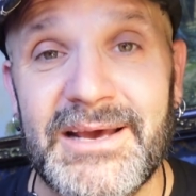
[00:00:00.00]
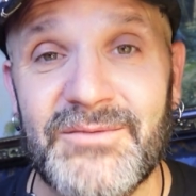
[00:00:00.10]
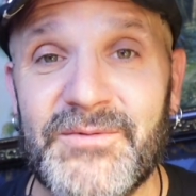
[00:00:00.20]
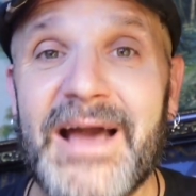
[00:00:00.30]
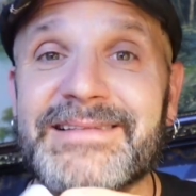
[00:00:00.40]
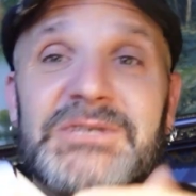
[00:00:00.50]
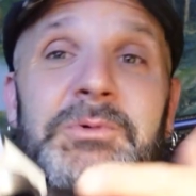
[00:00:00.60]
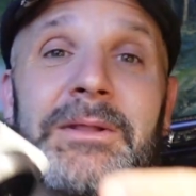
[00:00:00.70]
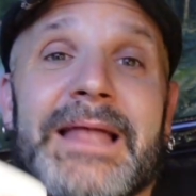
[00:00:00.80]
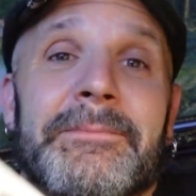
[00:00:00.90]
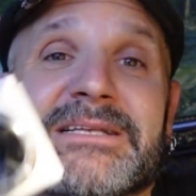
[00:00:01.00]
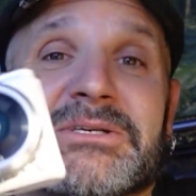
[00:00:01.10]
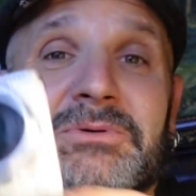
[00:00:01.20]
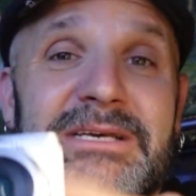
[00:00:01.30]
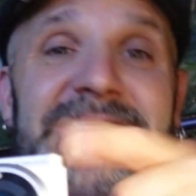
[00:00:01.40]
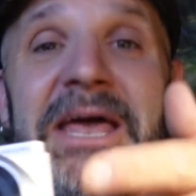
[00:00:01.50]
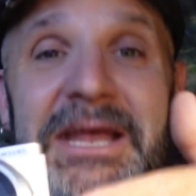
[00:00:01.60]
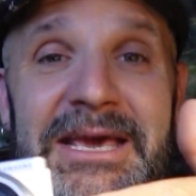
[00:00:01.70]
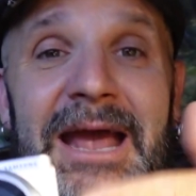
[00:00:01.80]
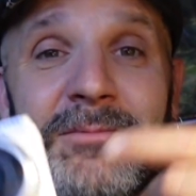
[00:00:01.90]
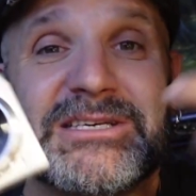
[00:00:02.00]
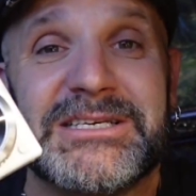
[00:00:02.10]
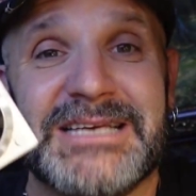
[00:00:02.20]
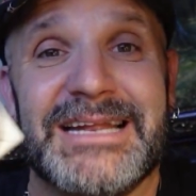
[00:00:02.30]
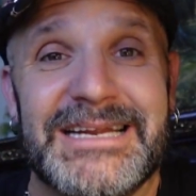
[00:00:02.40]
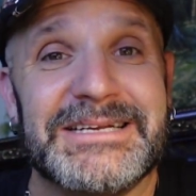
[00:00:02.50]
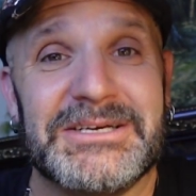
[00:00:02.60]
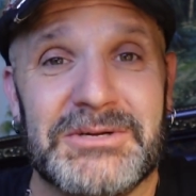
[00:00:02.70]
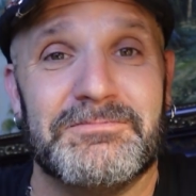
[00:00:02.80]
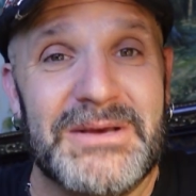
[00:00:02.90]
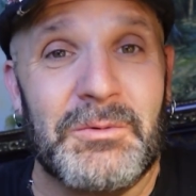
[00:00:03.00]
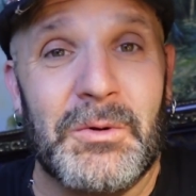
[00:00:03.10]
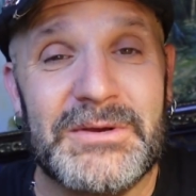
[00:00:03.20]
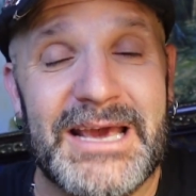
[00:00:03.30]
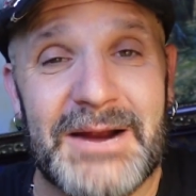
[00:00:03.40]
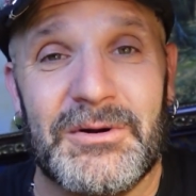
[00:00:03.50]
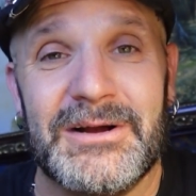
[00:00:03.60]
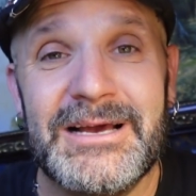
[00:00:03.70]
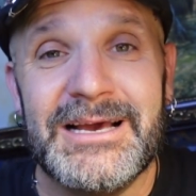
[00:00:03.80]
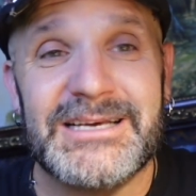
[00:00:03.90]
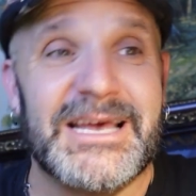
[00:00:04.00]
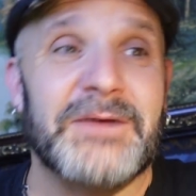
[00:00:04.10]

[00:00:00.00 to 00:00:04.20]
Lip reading: In fact, that's what led me to these kind of cameras, is I needed a good B-roll camera because I